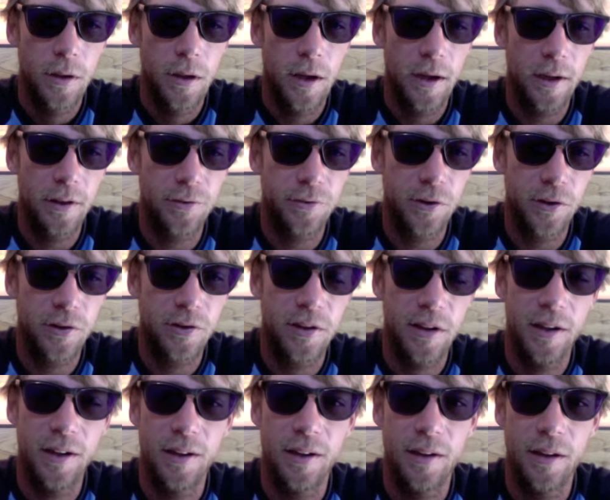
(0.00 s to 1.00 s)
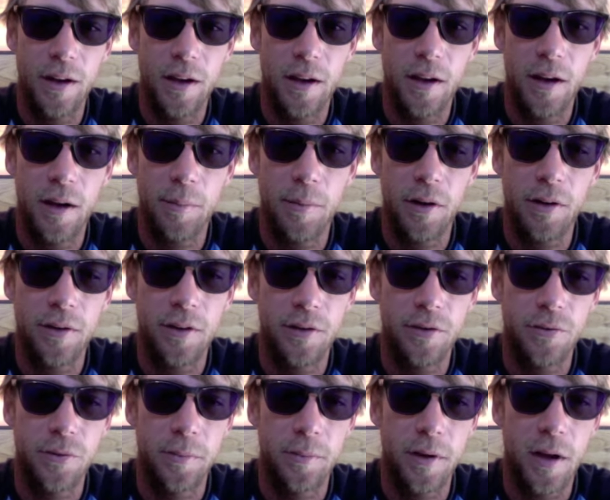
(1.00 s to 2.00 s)
guess first thing, I bought this
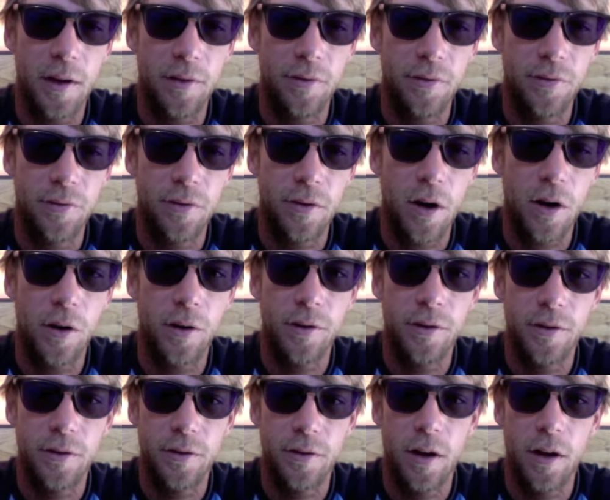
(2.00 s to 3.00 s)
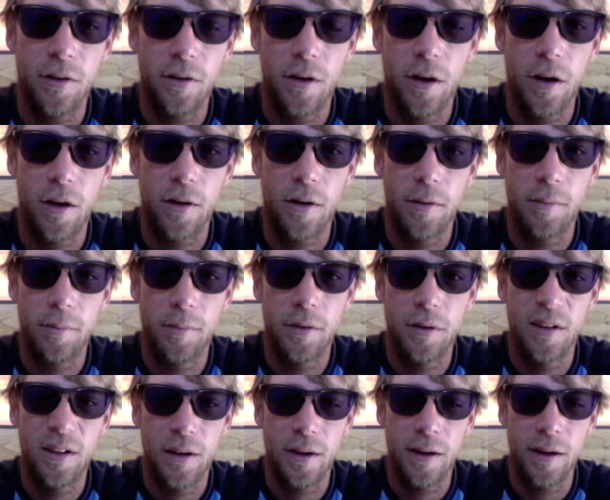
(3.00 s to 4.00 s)
from knifeart.com,
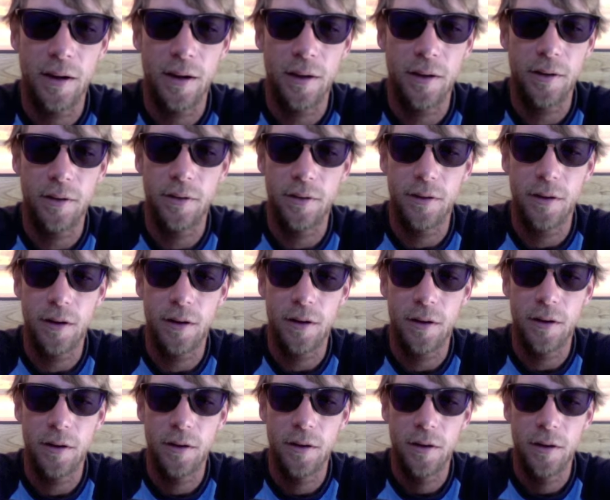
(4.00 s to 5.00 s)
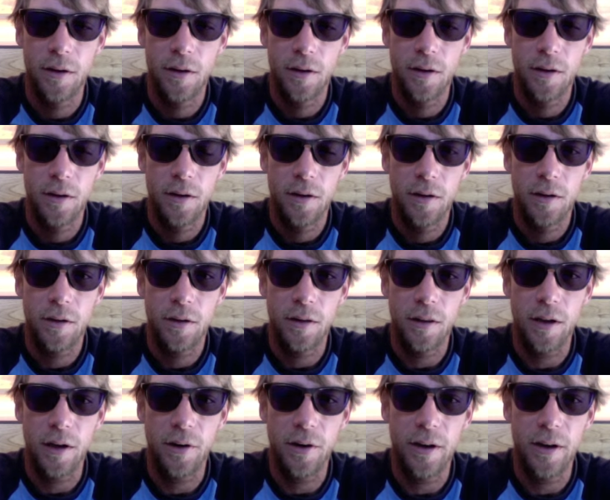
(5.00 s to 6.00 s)
and
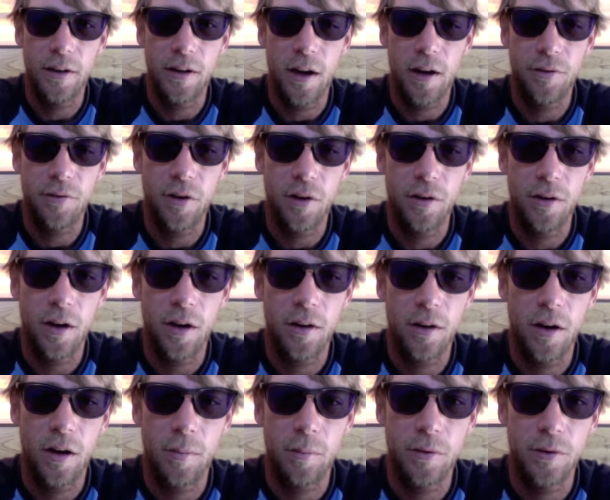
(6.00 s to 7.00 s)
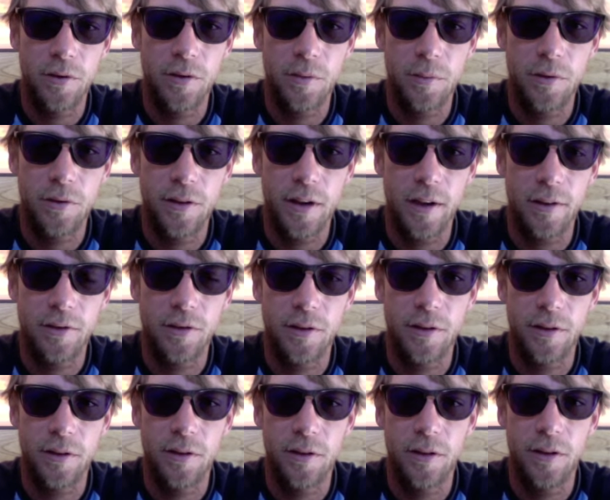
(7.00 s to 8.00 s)
Larry at knifeart.com was
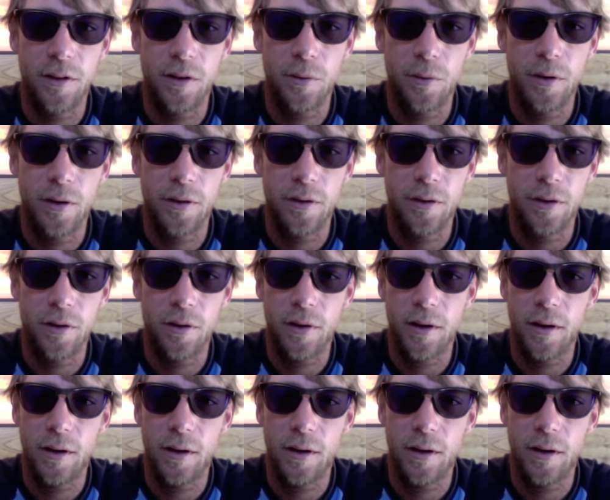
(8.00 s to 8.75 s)
excellent to deal with.